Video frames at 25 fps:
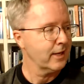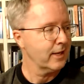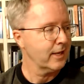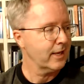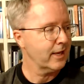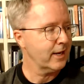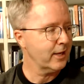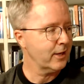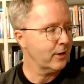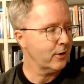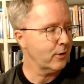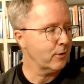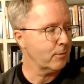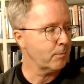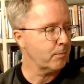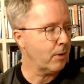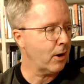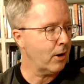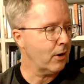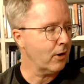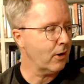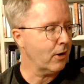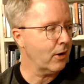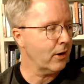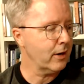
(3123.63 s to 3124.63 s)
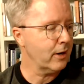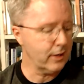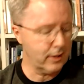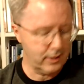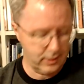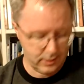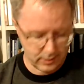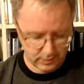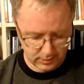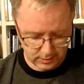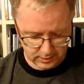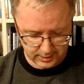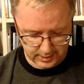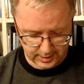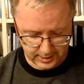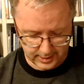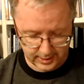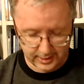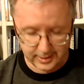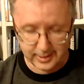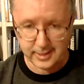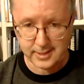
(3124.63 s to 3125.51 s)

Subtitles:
Getting your bar on here, doing